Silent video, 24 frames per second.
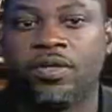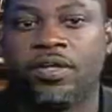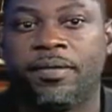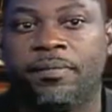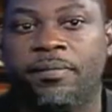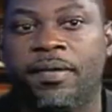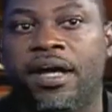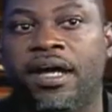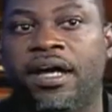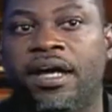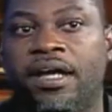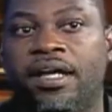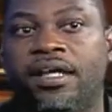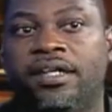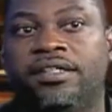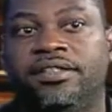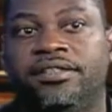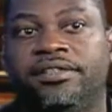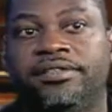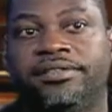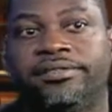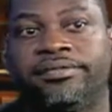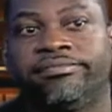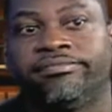in my
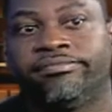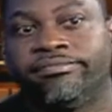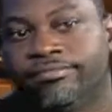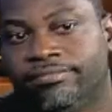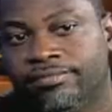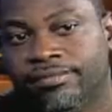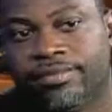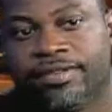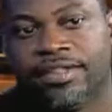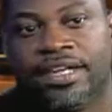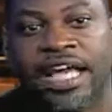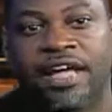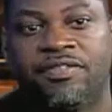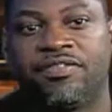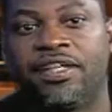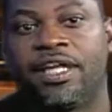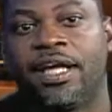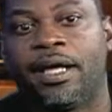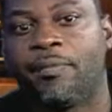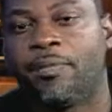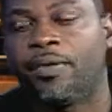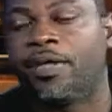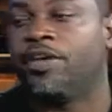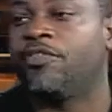
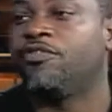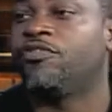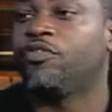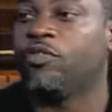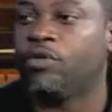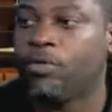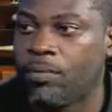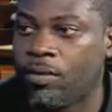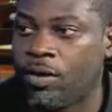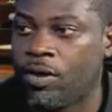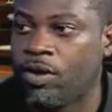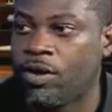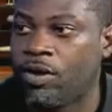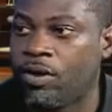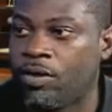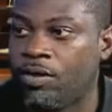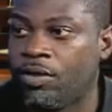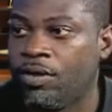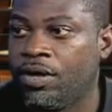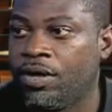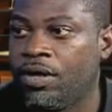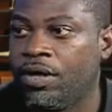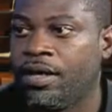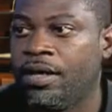lifetime, played football,
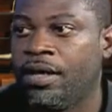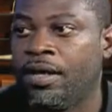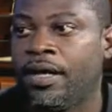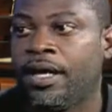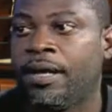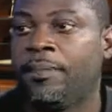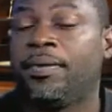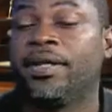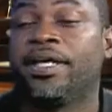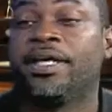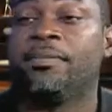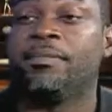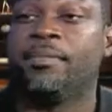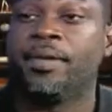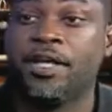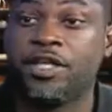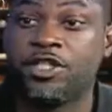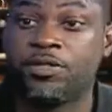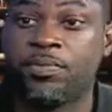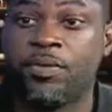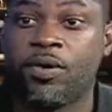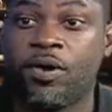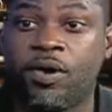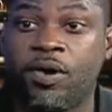I played
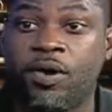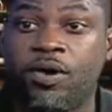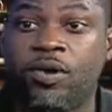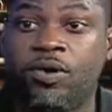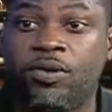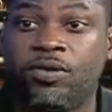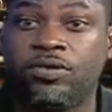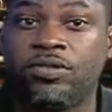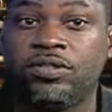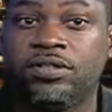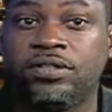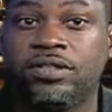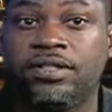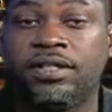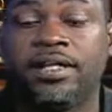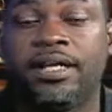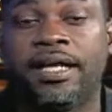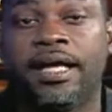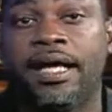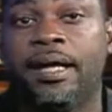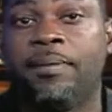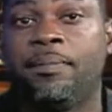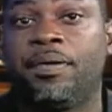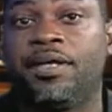baseball,
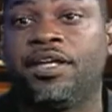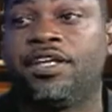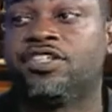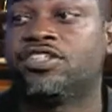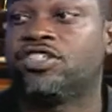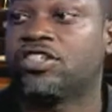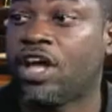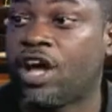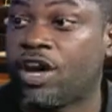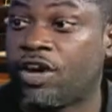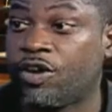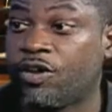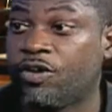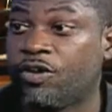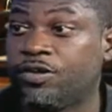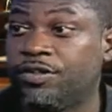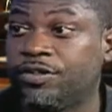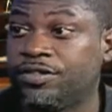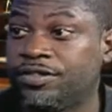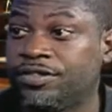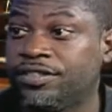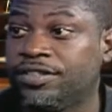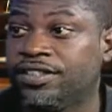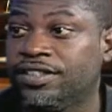I played soccer,
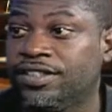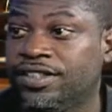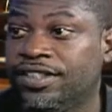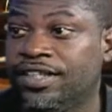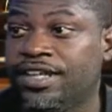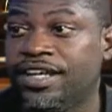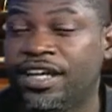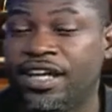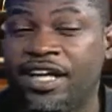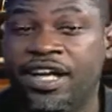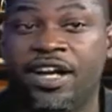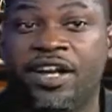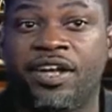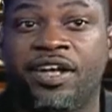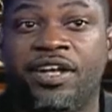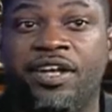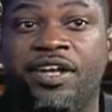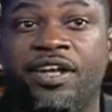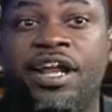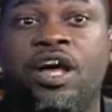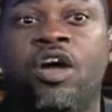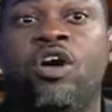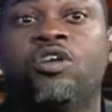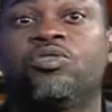and, uh,
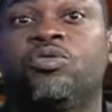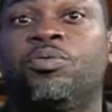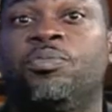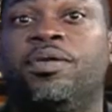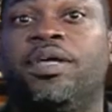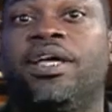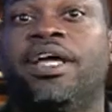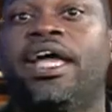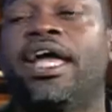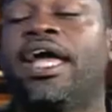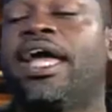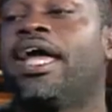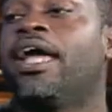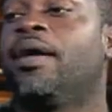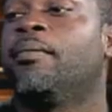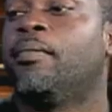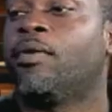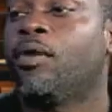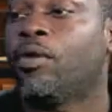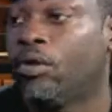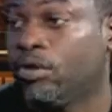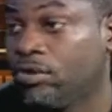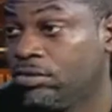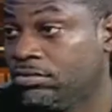and I also played
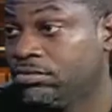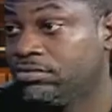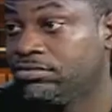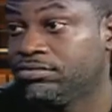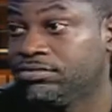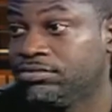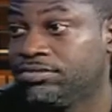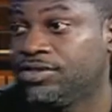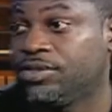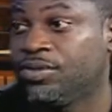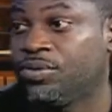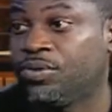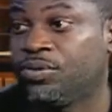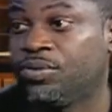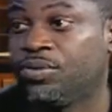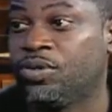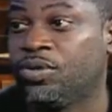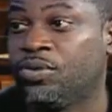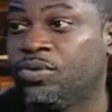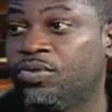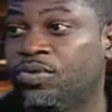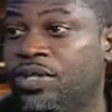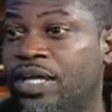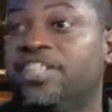handball. So
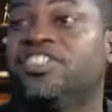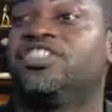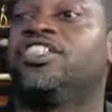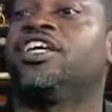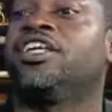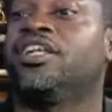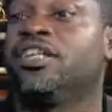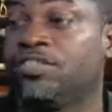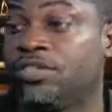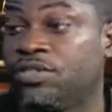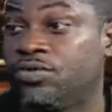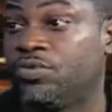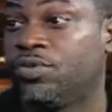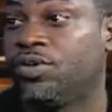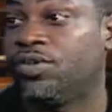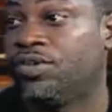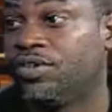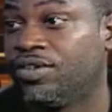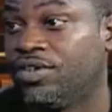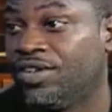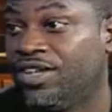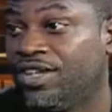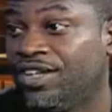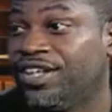those, and tennis as
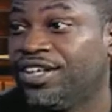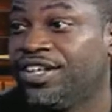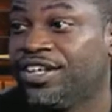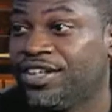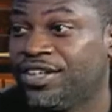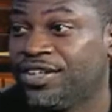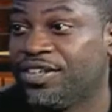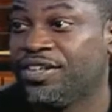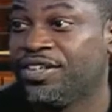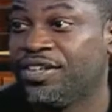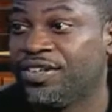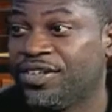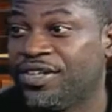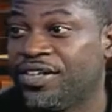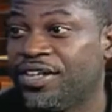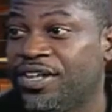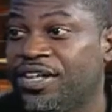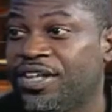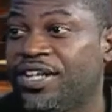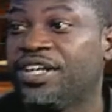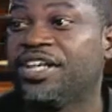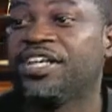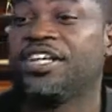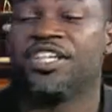well. Handball,
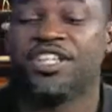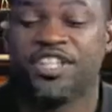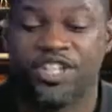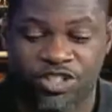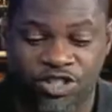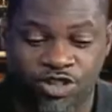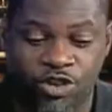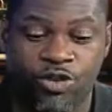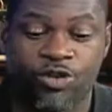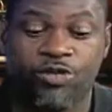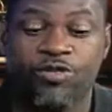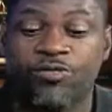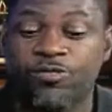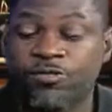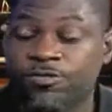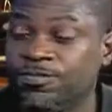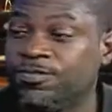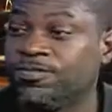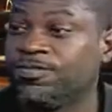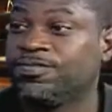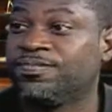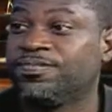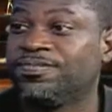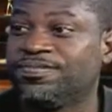you said? Yes, sir.
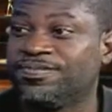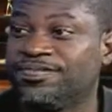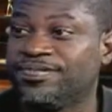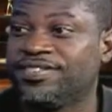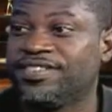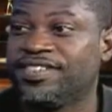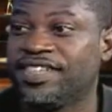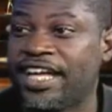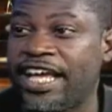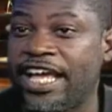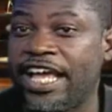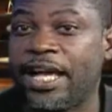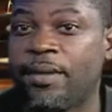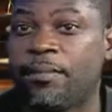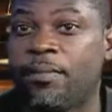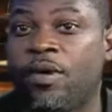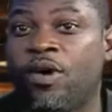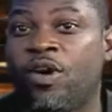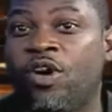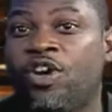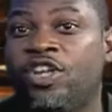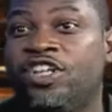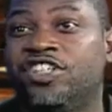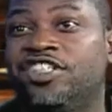Mm-hmm.
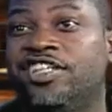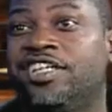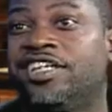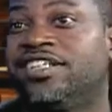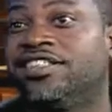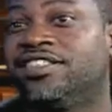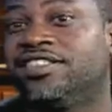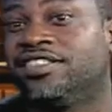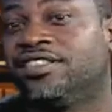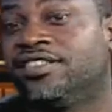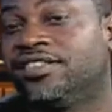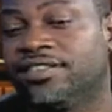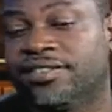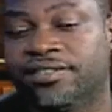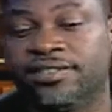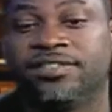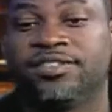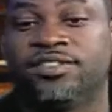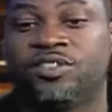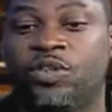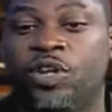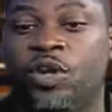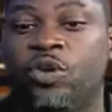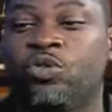Handball and tennis.
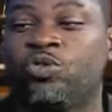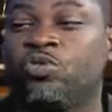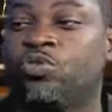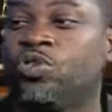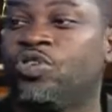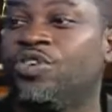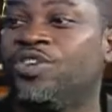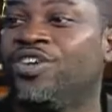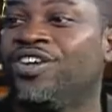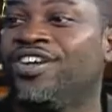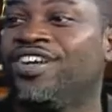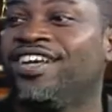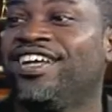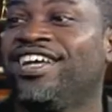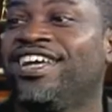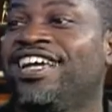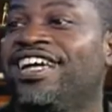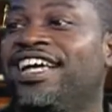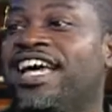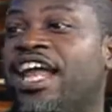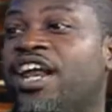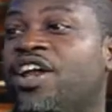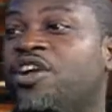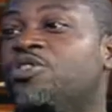So those were
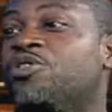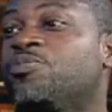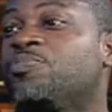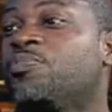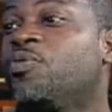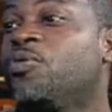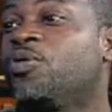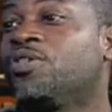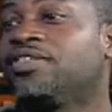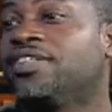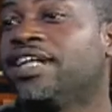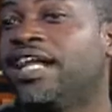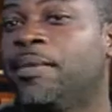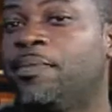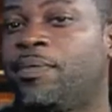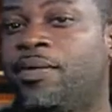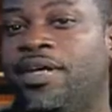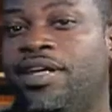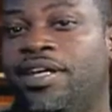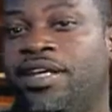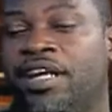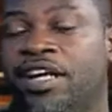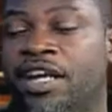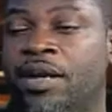kind of the sports that I
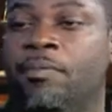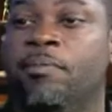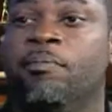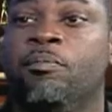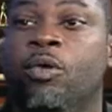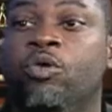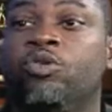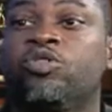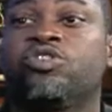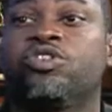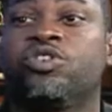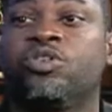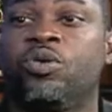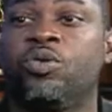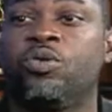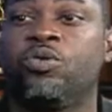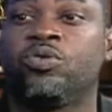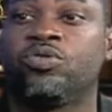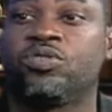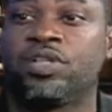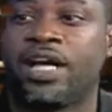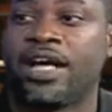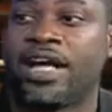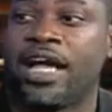played. Most of
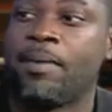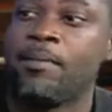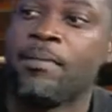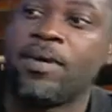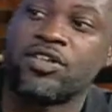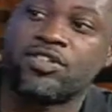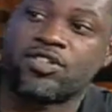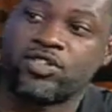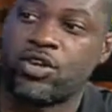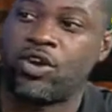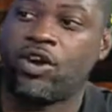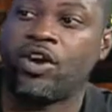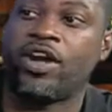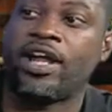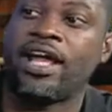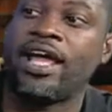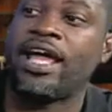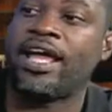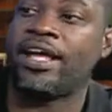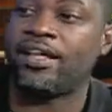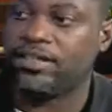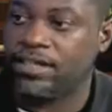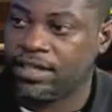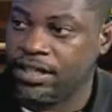those, I got my start
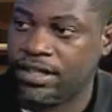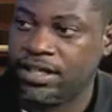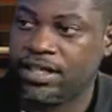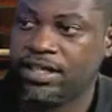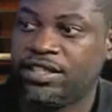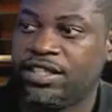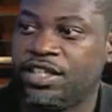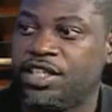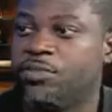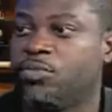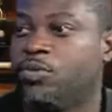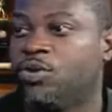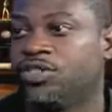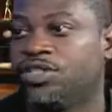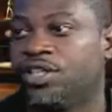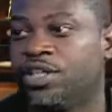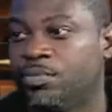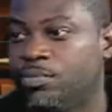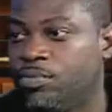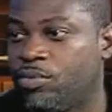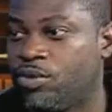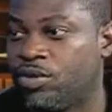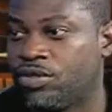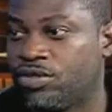at the Ybor City
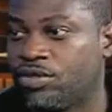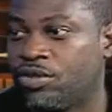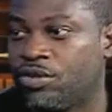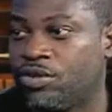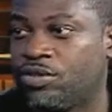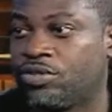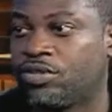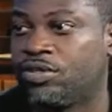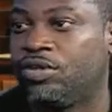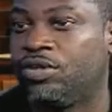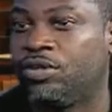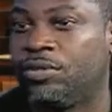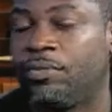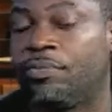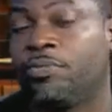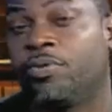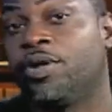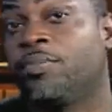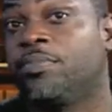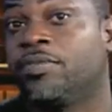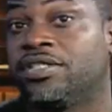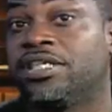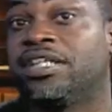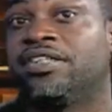Boys and Girls Club.
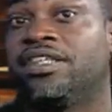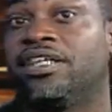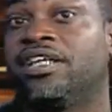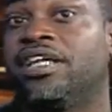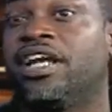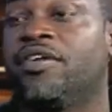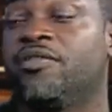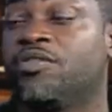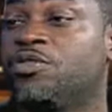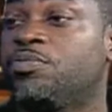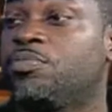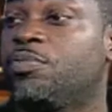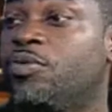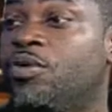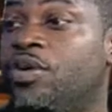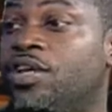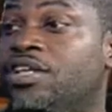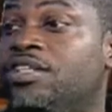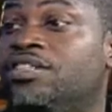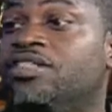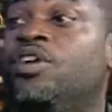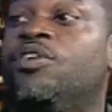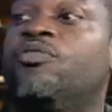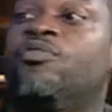Pretty much, I think every sport
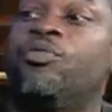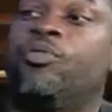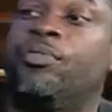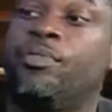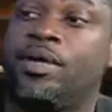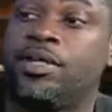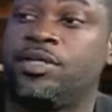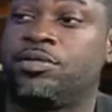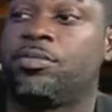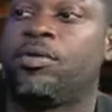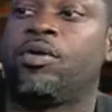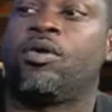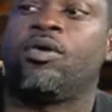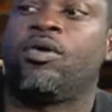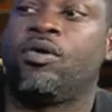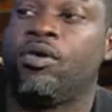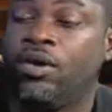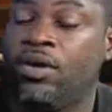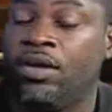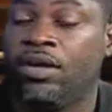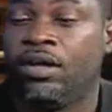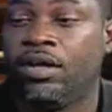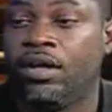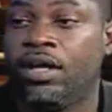except for baseball.
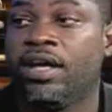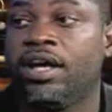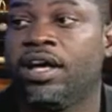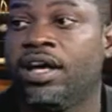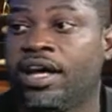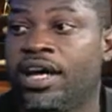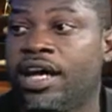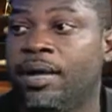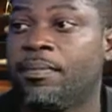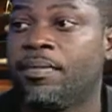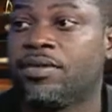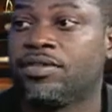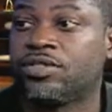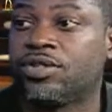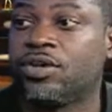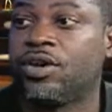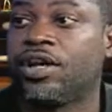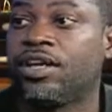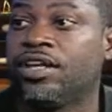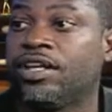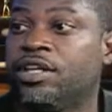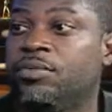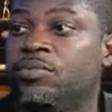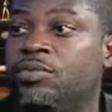I got my start
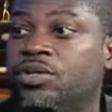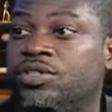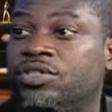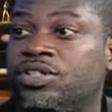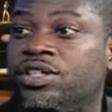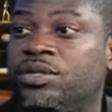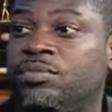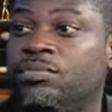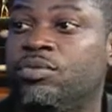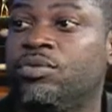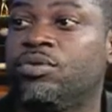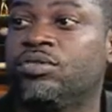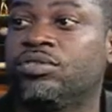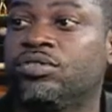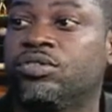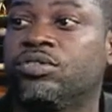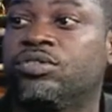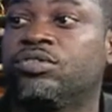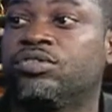in the Ybor City Boys. But